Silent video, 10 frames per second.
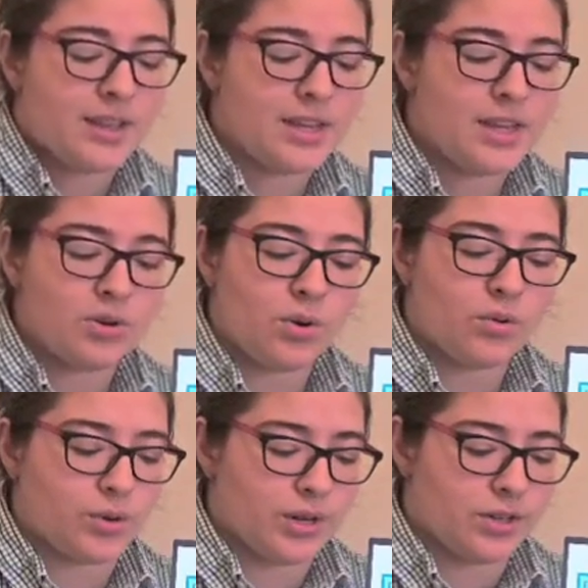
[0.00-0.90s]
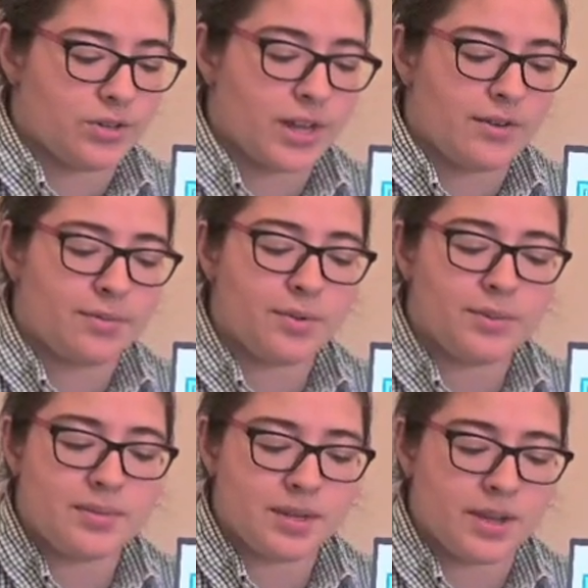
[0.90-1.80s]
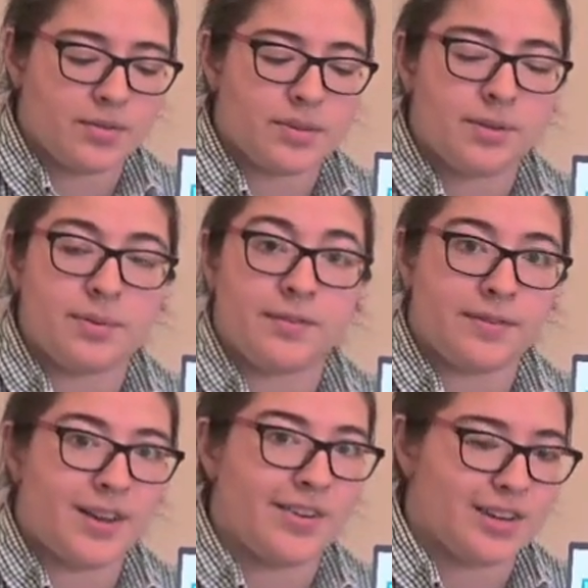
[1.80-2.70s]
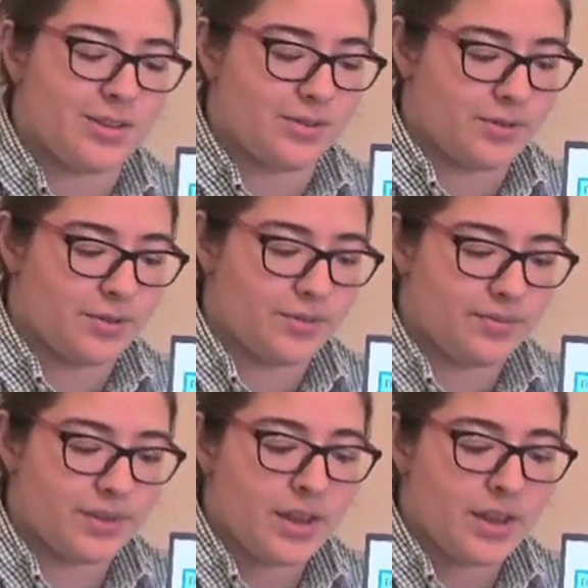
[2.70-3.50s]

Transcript: These old creatures have proved themselves to be very useful.